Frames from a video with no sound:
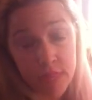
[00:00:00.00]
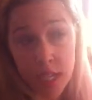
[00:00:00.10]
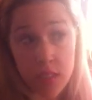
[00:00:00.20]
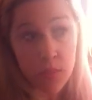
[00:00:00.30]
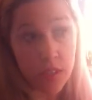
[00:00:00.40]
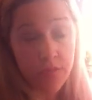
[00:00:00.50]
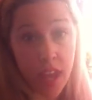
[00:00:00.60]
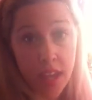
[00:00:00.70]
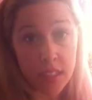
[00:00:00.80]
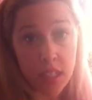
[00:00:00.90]
That's a real
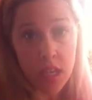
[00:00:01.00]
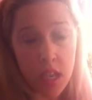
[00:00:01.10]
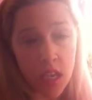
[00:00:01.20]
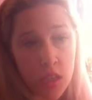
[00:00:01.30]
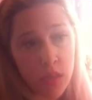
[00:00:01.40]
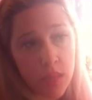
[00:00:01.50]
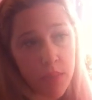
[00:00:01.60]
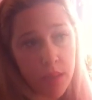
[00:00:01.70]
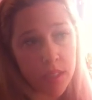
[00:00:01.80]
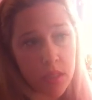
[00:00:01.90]
fact. You think
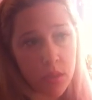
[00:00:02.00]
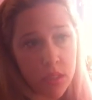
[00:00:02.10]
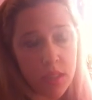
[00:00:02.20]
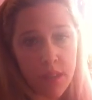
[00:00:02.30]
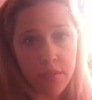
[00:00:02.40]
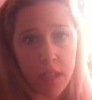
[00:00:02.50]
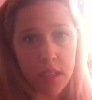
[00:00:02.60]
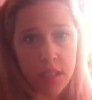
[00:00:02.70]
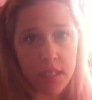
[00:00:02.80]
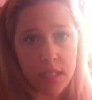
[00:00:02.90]
public school's not
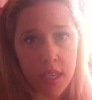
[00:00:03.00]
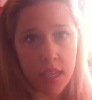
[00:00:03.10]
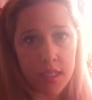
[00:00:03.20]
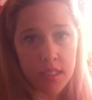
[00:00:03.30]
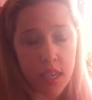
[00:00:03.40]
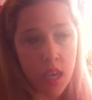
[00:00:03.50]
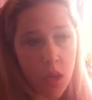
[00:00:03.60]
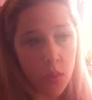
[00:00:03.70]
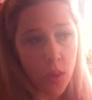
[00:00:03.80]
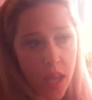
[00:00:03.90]
failing these kids
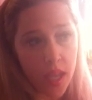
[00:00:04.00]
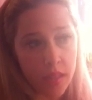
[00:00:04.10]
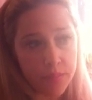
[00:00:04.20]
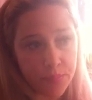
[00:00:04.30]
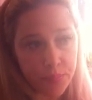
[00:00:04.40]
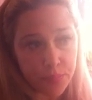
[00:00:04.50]
when